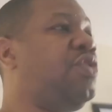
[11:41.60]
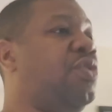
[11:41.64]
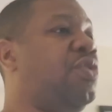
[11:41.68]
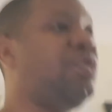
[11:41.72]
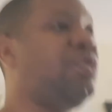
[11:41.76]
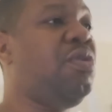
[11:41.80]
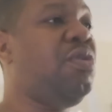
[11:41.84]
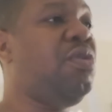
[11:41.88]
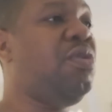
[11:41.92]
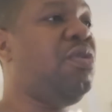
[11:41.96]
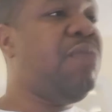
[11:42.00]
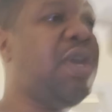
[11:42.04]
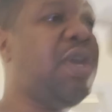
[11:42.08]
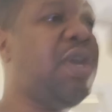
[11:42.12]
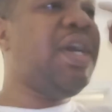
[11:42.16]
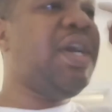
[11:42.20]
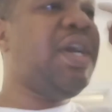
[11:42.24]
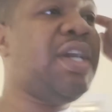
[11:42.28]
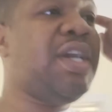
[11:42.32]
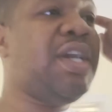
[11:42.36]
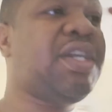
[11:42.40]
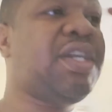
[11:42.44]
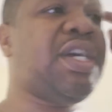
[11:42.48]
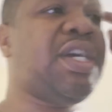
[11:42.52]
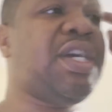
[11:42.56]
your mind
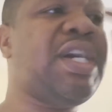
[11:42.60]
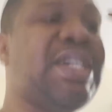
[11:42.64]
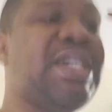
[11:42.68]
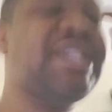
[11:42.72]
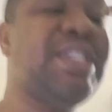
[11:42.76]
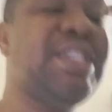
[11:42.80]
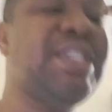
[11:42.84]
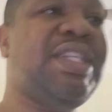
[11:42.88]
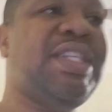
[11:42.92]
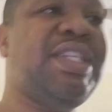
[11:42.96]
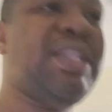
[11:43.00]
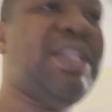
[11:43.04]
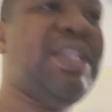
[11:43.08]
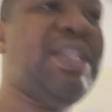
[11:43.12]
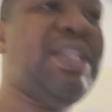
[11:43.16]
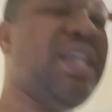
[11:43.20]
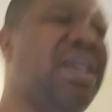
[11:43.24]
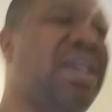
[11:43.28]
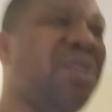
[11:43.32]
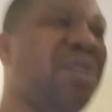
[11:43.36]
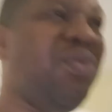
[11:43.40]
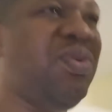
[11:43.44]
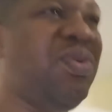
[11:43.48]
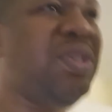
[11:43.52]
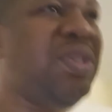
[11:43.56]
got to constantly
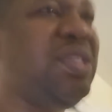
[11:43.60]
think, what